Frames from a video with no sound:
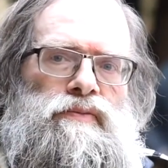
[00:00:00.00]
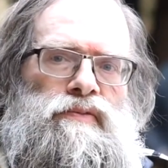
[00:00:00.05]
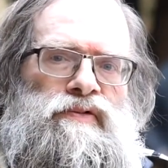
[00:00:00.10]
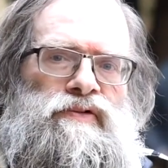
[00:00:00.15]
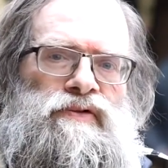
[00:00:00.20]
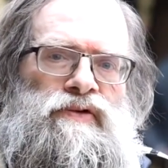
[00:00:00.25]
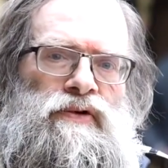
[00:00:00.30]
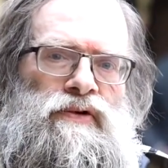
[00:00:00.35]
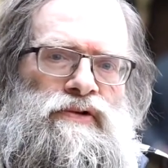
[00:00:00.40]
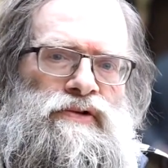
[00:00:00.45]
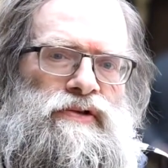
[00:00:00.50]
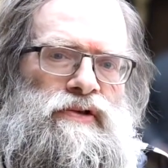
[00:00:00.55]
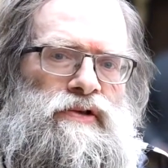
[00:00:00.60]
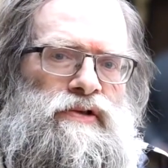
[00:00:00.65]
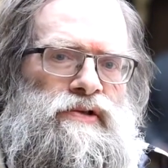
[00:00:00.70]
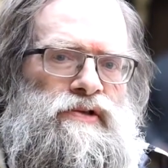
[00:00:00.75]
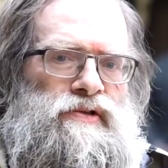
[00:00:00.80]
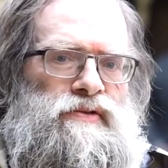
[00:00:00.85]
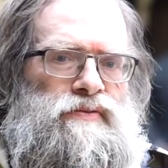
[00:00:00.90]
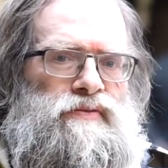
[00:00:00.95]

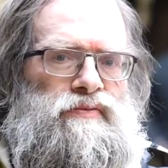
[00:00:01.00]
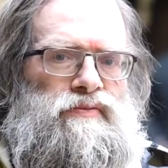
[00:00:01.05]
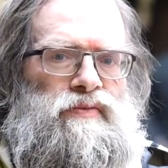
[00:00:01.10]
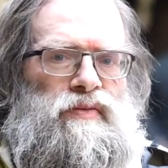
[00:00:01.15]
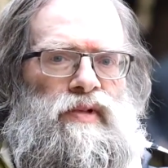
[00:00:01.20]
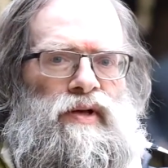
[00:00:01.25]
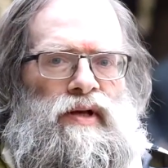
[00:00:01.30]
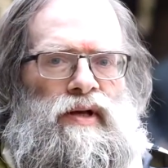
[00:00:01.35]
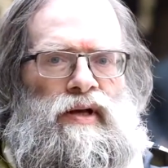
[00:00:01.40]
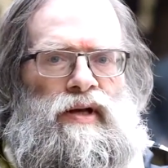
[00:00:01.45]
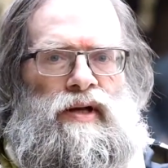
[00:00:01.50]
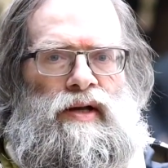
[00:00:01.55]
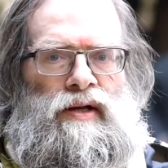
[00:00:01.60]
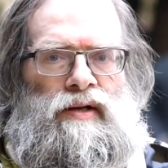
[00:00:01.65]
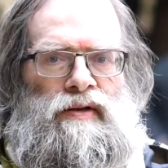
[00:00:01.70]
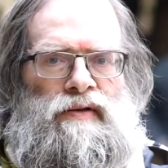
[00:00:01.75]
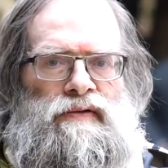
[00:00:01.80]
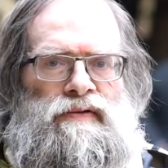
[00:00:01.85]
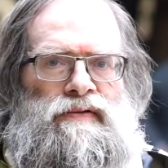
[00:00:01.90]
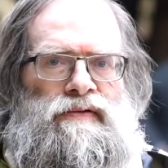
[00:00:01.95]
Socialism
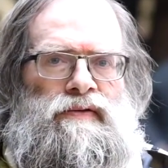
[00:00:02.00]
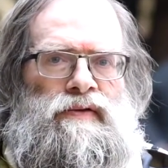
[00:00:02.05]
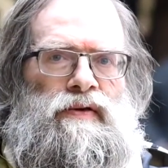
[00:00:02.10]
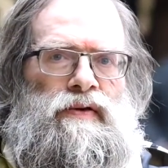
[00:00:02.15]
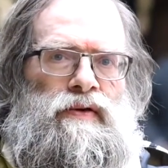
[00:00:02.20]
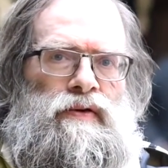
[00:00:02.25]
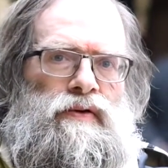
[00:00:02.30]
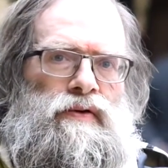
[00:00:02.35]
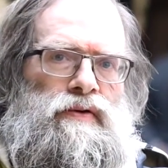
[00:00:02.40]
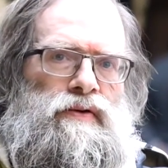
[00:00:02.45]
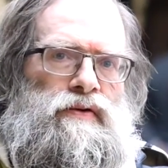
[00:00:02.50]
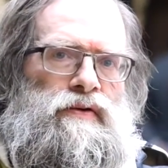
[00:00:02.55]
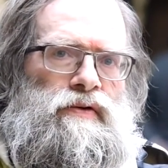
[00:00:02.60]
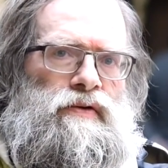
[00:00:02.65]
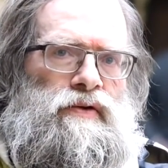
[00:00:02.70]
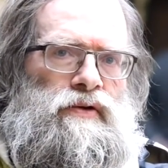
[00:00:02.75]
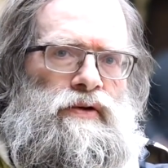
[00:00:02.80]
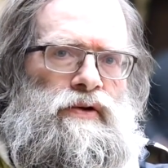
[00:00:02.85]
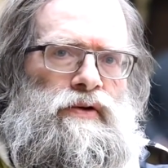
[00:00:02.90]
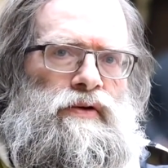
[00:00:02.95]
has,
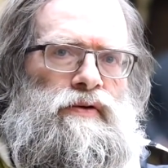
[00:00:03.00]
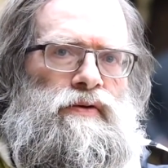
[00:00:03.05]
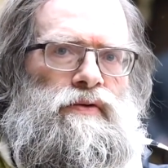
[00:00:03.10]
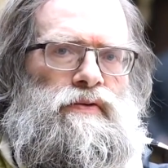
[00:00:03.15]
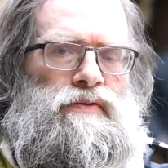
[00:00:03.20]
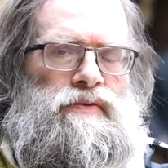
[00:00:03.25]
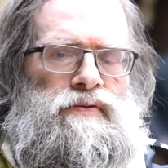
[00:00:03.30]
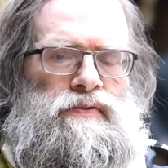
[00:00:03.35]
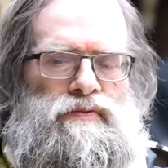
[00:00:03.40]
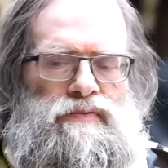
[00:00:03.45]
you know,